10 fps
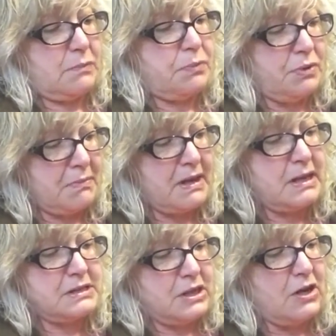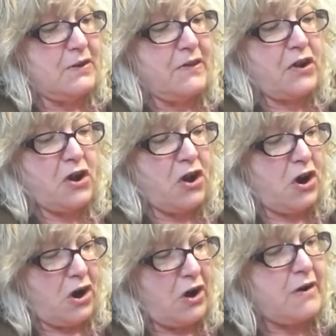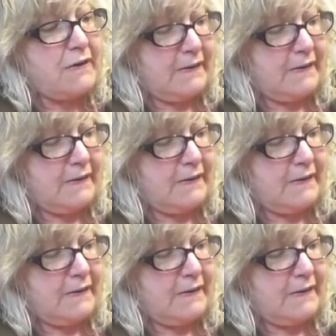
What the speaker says: put my guitar in the car,